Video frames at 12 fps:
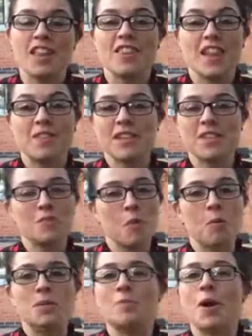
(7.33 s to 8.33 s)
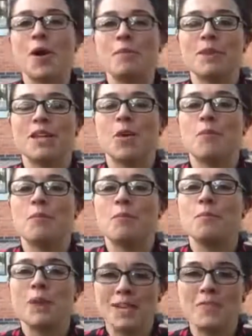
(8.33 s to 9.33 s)
then this property behind me
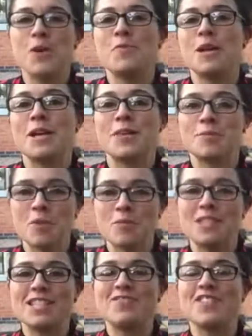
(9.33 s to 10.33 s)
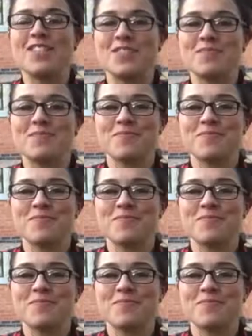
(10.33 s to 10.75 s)
may well be the property for you.